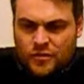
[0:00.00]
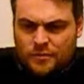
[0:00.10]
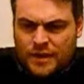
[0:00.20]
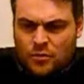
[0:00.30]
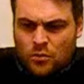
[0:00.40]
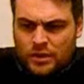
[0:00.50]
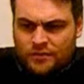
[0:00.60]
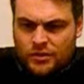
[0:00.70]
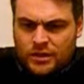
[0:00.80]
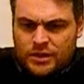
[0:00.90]
that one.
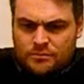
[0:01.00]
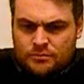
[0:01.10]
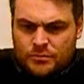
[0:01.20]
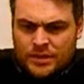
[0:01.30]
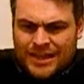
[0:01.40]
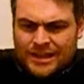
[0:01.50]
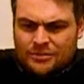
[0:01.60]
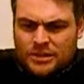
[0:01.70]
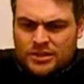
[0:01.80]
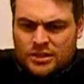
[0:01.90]
I've got it.
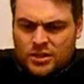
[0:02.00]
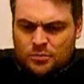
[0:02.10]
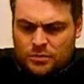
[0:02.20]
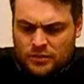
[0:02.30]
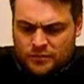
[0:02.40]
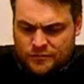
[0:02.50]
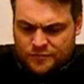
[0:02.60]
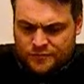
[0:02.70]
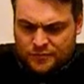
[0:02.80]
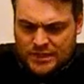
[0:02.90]
Well, there's a couple
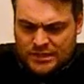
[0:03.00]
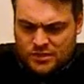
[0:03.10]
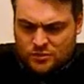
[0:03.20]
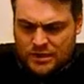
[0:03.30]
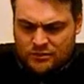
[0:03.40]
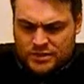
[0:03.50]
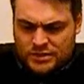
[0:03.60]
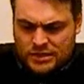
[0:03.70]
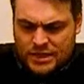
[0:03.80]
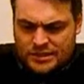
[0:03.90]
of places where it's
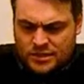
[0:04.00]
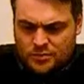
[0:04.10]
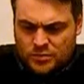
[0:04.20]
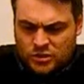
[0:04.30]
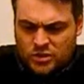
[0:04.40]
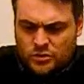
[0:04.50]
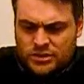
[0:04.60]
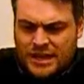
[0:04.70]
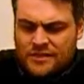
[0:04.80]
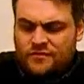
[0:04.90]
cited, but Luke
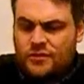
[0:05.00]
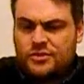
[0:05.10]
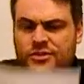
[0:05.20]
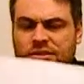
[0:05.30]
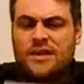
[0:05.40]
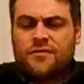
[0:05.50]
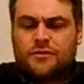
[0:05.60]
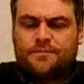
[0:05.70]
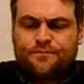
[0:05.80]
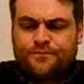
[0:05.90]
10 verse
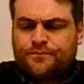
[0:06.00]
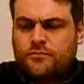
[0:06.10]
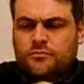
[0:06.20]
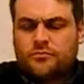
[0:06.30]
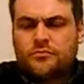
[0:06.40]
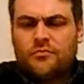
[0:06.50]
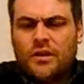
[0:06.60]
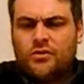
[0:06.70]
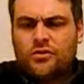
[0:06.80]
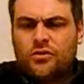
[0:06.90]
7
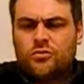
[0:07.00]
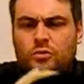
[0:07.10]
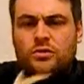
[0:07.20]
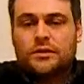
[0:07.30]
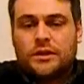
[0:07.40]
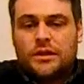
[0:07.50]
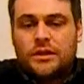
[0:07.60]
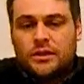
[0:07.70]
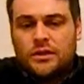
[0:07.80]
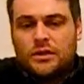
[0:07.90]
is a good one.
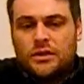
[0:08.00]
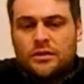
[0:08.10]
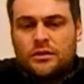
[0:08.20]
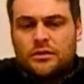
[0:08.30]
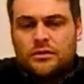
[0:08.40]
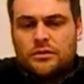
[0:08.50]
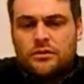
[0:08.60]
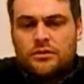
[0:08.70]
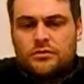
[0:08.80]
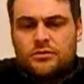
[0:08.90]

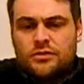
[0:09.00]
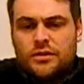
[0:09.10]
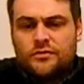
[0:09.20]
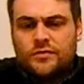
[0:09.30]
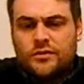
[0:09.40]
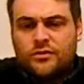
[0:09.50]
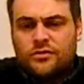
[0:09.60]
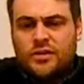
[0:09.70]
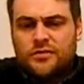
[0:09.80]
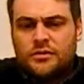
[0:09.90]
Luke 10 verse
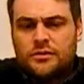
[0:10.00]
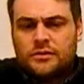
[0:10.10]
7.